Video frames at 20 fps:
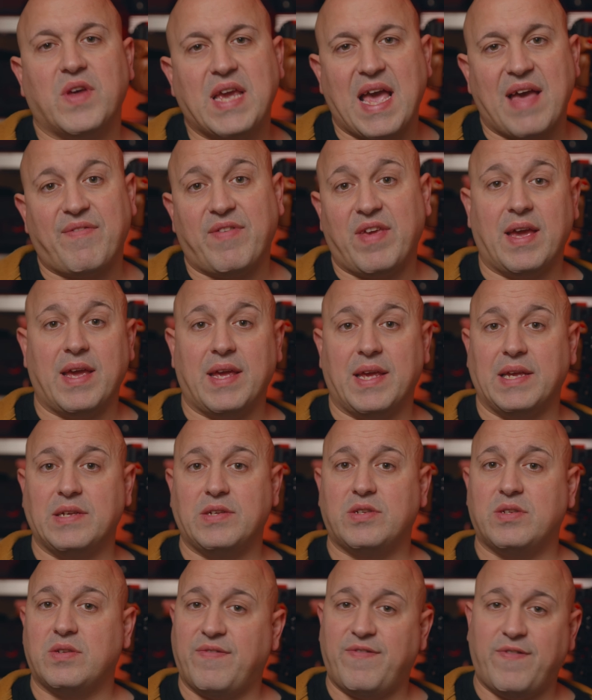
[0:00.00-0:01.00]
caveat
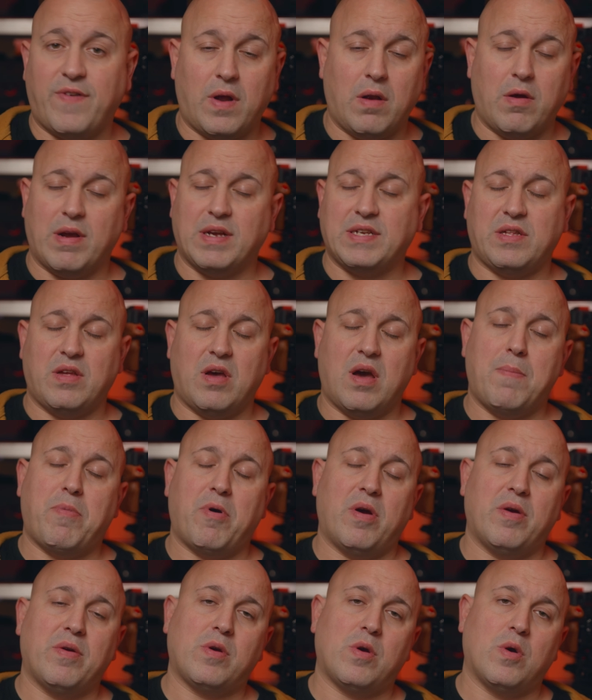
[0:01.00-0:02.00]
is follow SDI
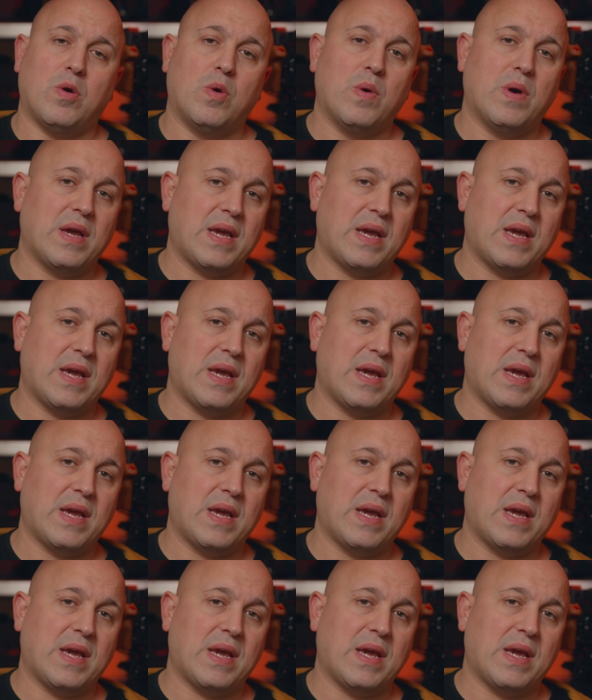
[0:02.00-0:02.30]
Protocol.